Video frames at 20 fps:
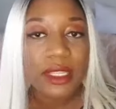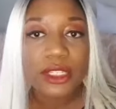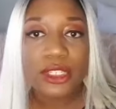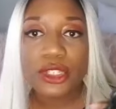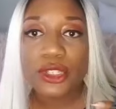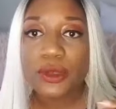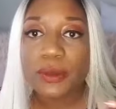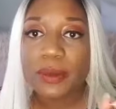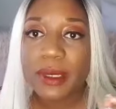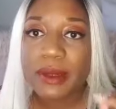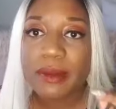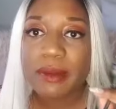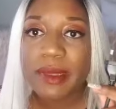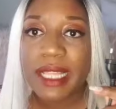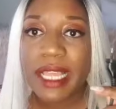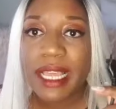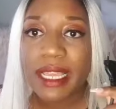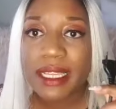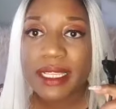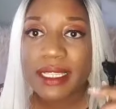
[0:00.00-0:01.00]
2-pin
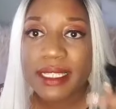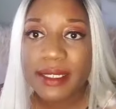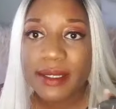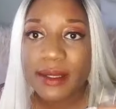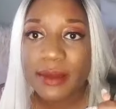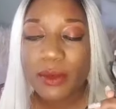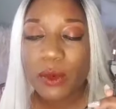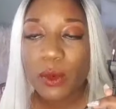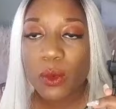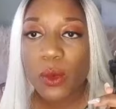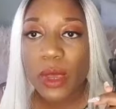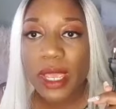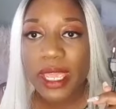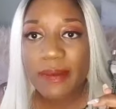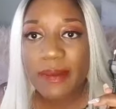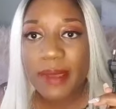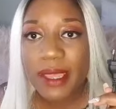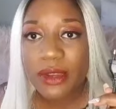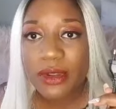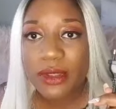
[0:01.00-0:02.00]
plugs, way
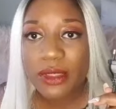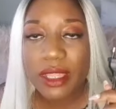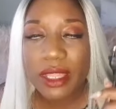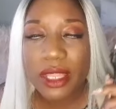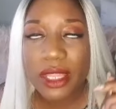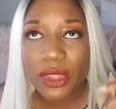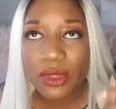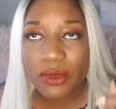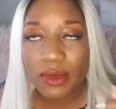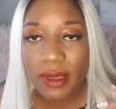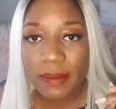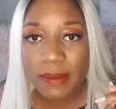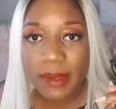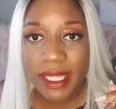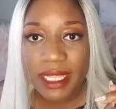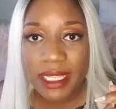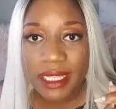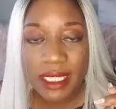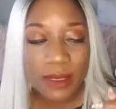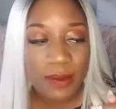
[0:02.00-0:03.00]
better than
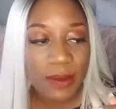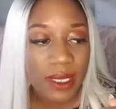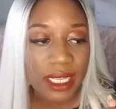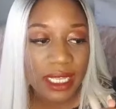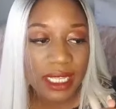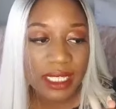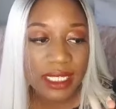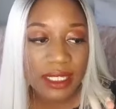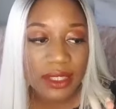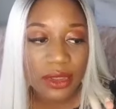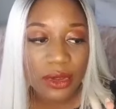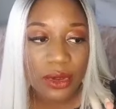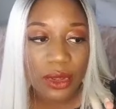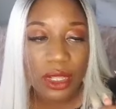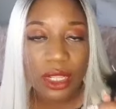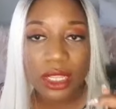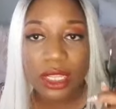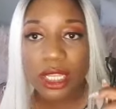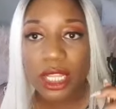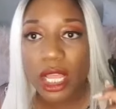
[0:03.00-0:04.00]
3-pins because they're
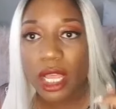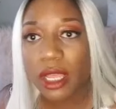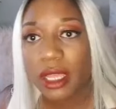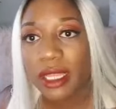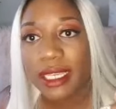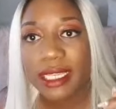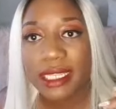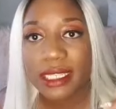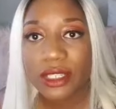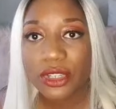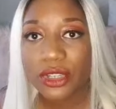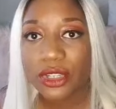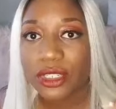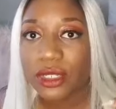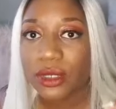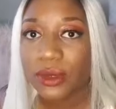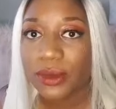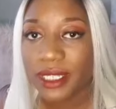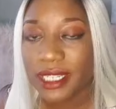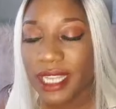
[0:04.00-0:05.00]
a lot easier
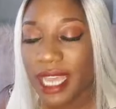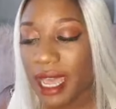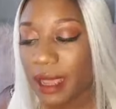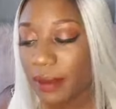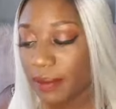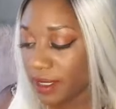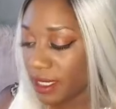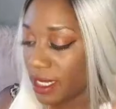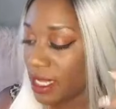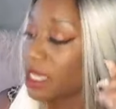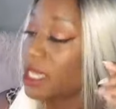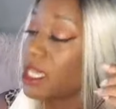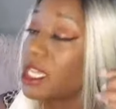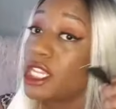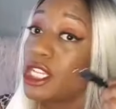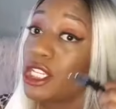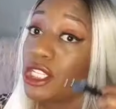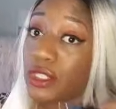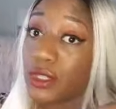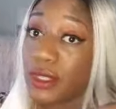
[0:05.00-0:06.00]
to adapt,
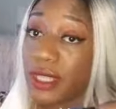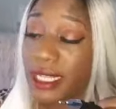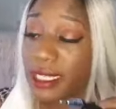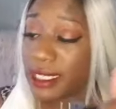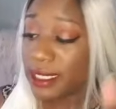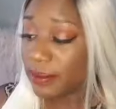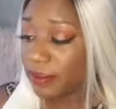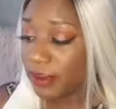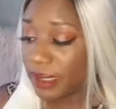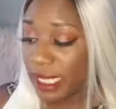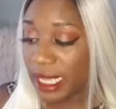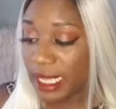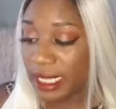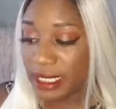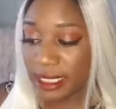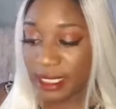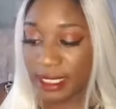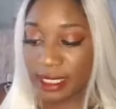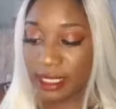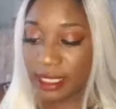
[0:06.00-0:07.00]
so that's a
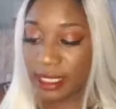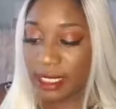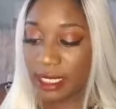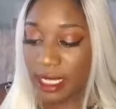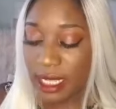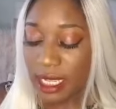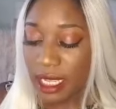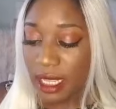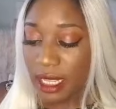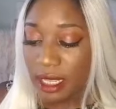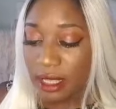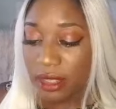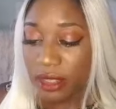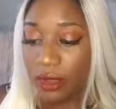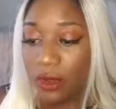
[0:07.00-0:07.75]
plus. The